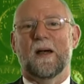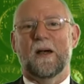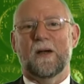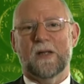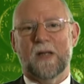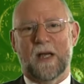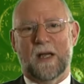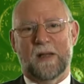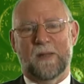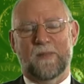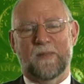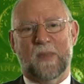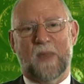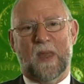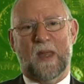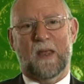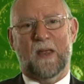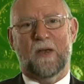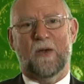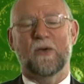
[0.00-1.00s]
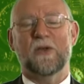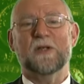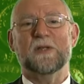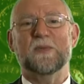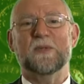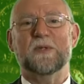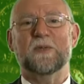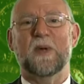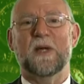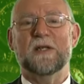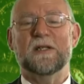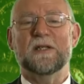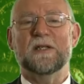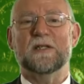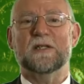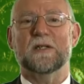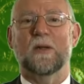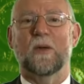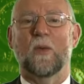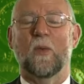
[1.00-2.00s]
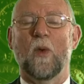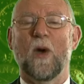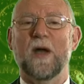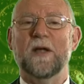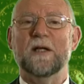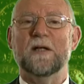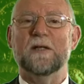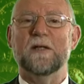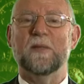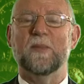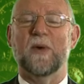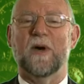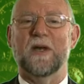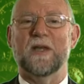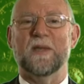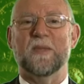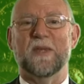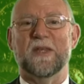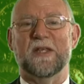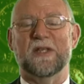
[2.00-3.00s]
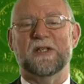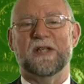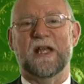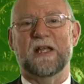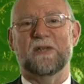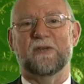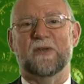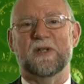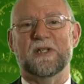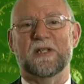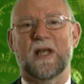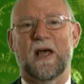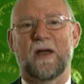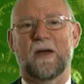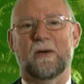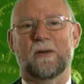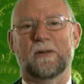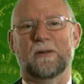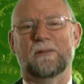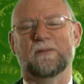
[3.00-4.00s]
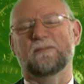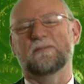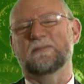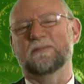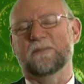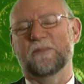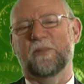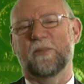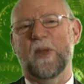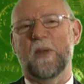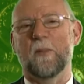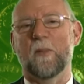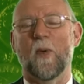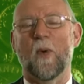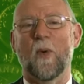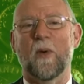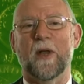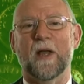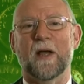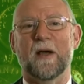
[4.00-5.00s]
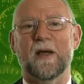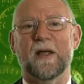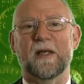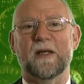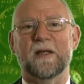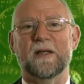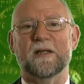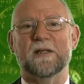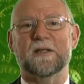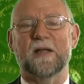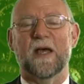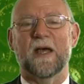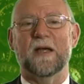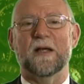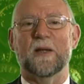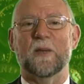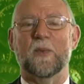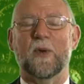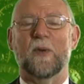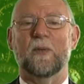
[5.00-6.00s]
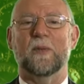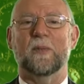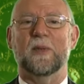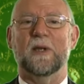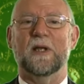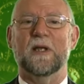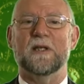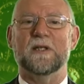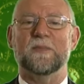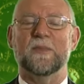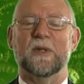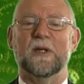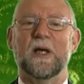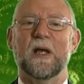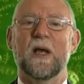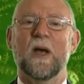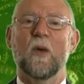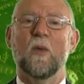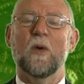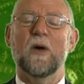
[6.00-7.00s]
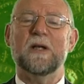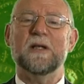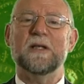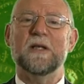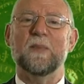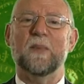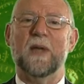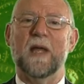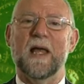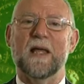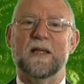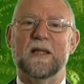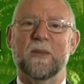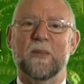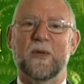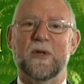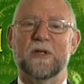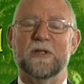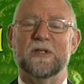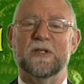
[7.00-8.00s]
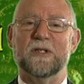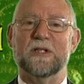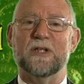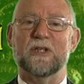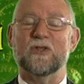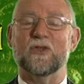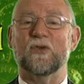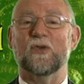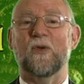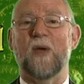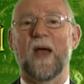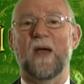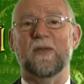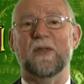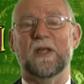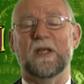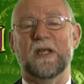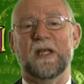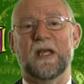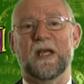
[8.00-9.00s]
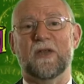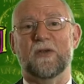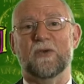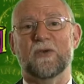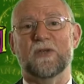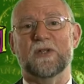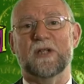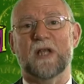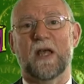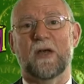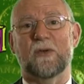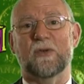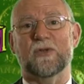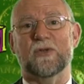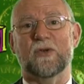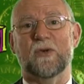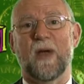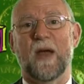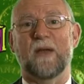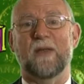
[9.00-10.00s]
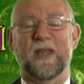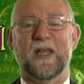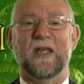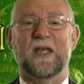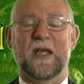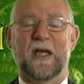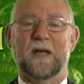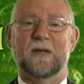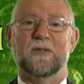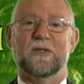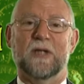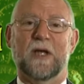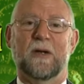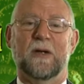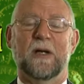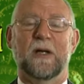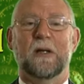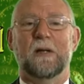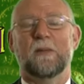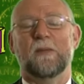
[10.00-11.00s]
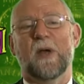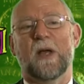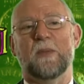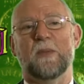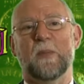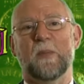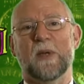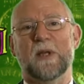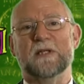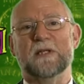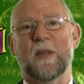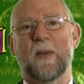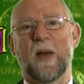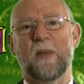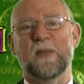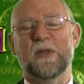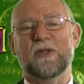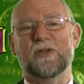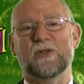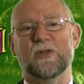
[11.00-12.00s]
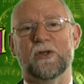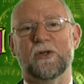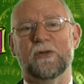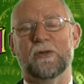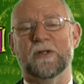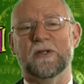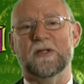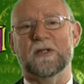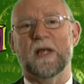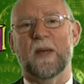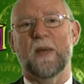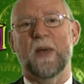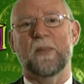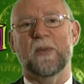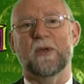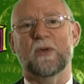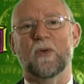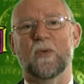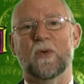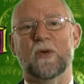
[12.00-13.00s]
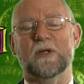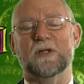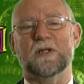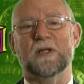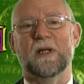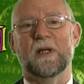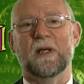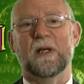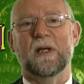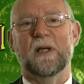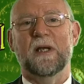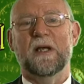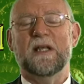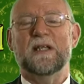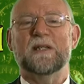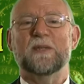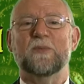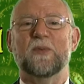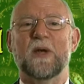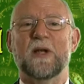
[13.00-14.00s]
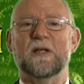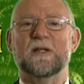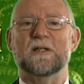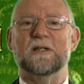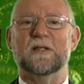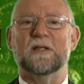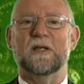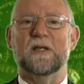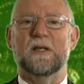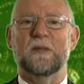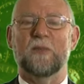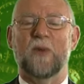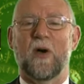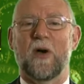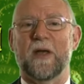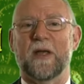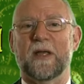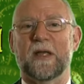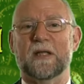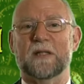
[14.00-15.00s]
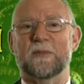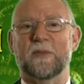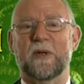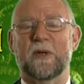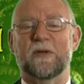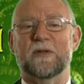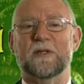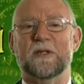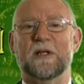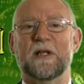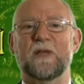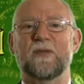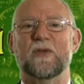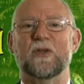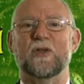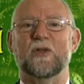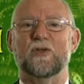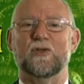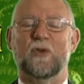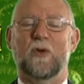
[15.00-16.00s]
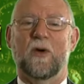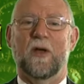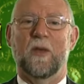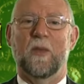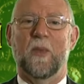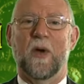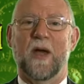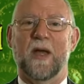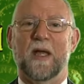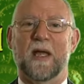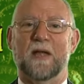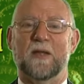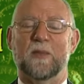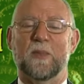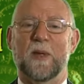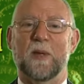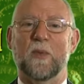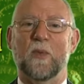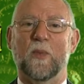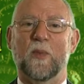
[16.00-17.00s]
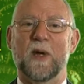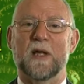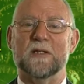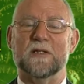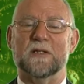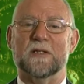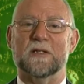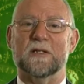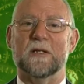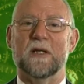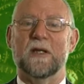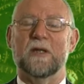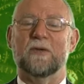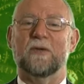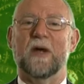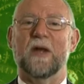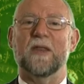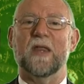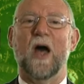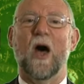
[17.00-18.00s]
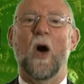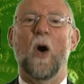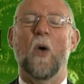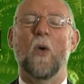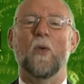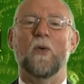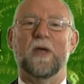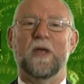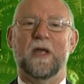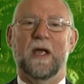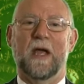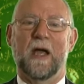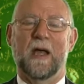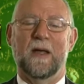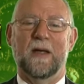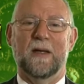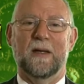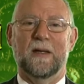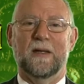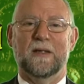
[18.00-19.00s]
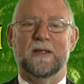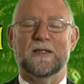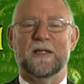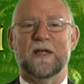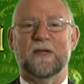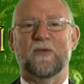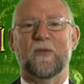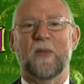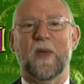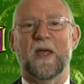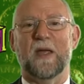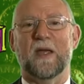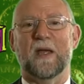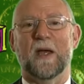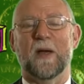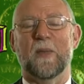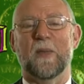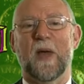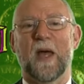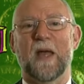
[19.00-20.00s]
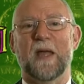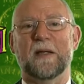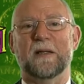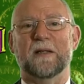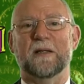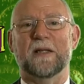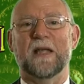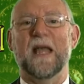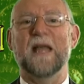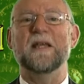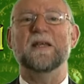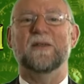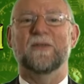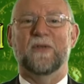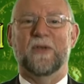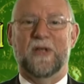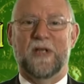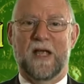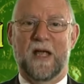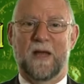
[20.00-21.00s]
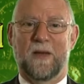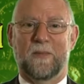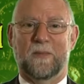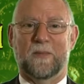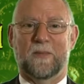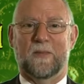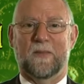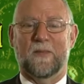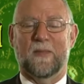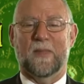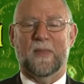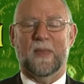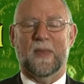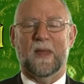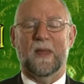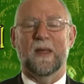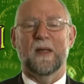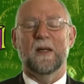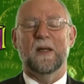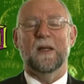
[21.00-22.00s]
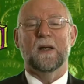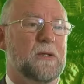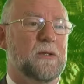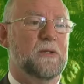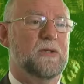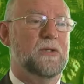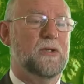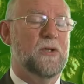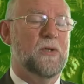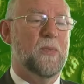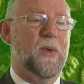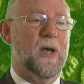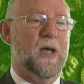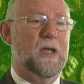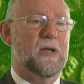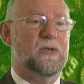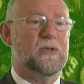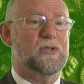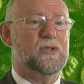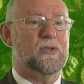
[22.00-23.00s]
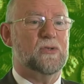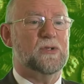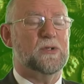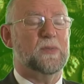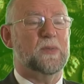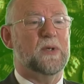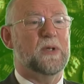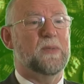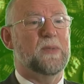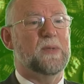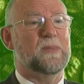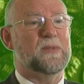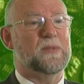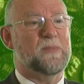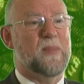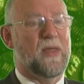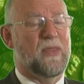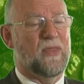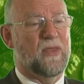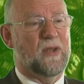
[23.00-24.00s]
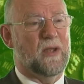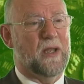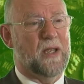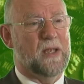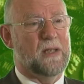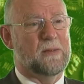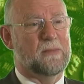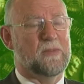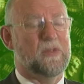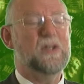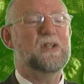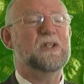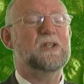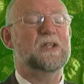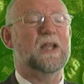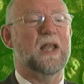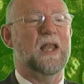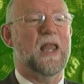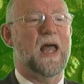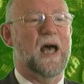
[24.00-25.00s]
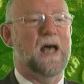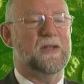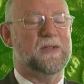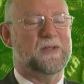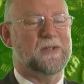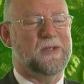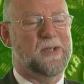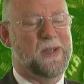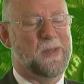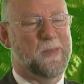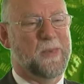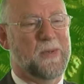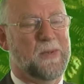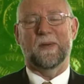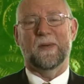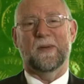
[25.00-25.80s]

Okay, Christmas presents, why don't you buy them at the January sale? Bit boring, I hear you say, and it probably is, but why don't you plan the purchases throughout the year, through sales throughout the year? So maybe pick some up in June and some up in August. It spreads the buying experience and even the joy of buying other people presents throughout the whole year, instead of making it a pain at the end of the year. Do you pay your insurance premiums monthly? This is the last tip.